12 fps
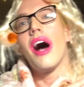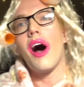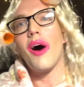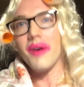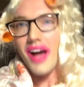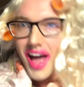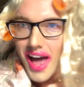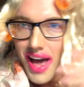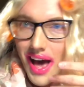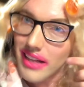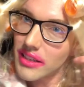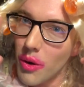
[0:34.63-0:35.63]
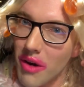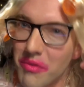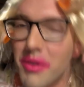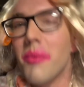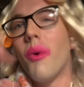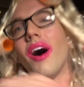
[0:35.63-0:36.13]
Oh, hello,
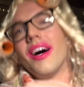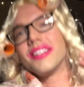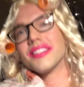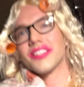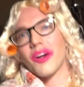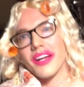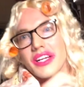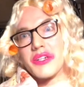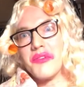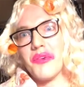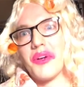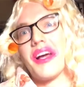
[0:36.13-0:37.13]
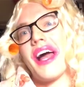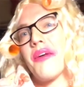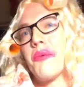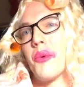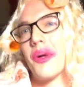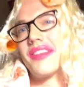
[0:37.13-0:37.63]
everyone. Sorry, I couldn't figure out how to
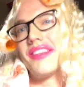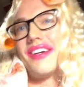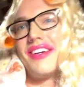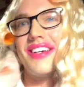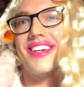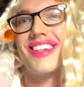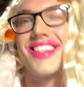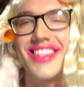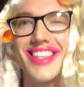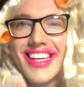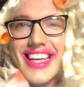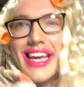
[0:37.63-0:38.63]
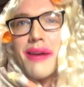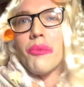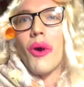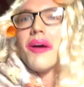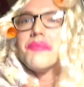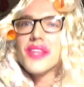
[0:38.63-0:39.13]
work the
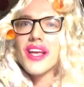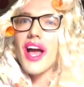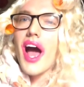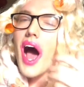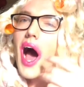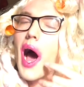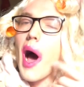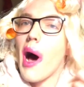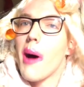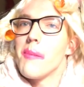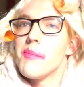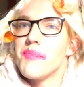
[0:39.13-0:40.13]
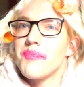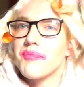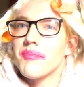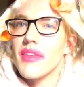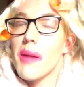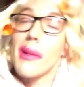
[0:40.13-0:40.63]
camera.
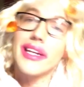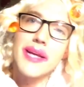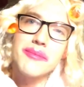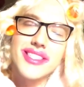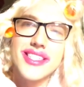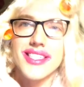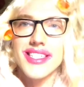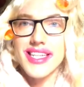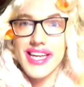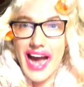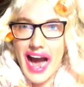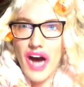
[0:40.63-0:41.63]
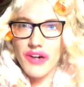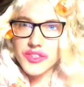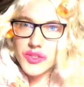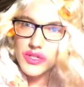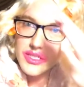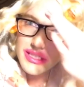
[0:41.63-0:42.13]
My name is Dizzy Cow,
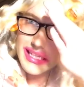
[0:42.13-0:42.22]
Song